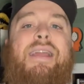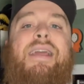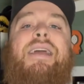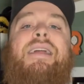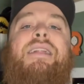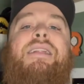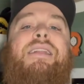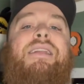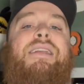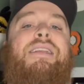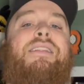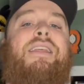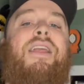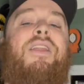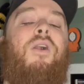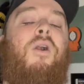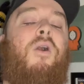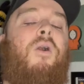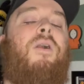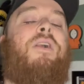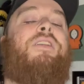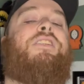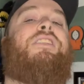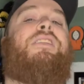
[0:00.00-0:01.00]
It is an
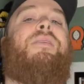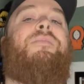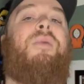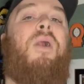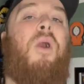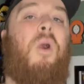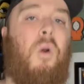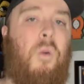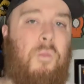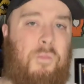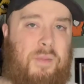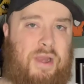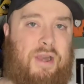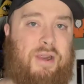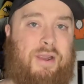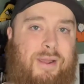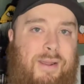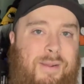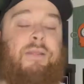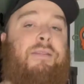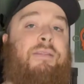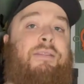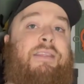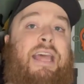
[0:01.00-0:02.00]
awesome opener.